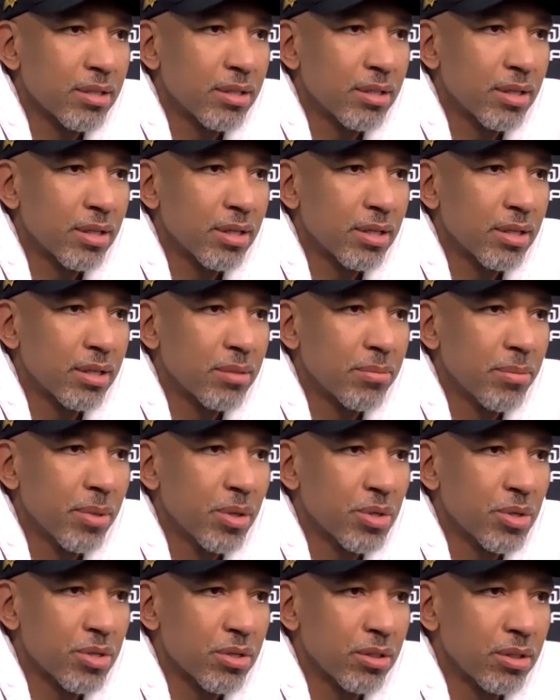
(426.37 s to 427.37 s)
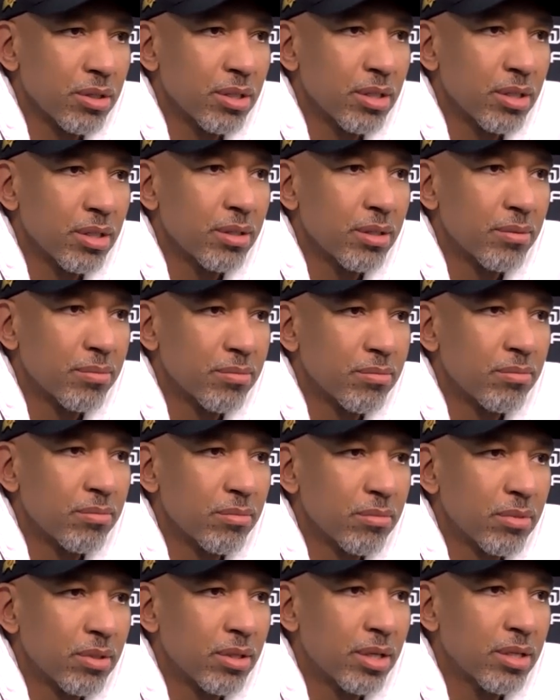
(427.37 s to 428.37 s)
that can emotionally
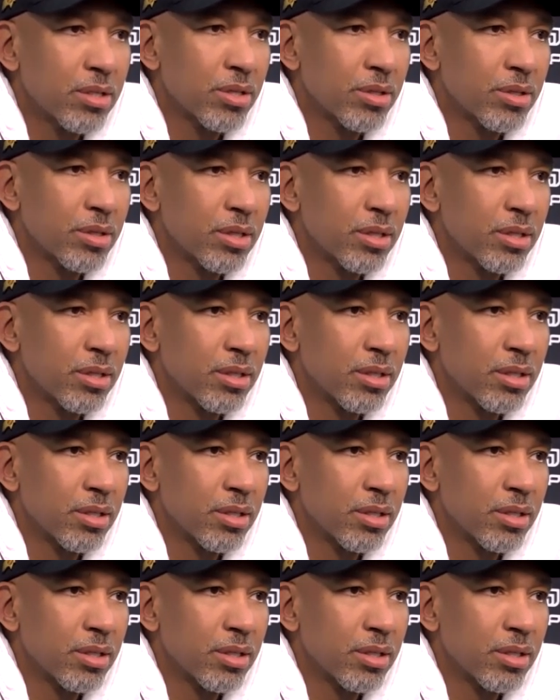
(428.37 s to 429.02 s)
get to you.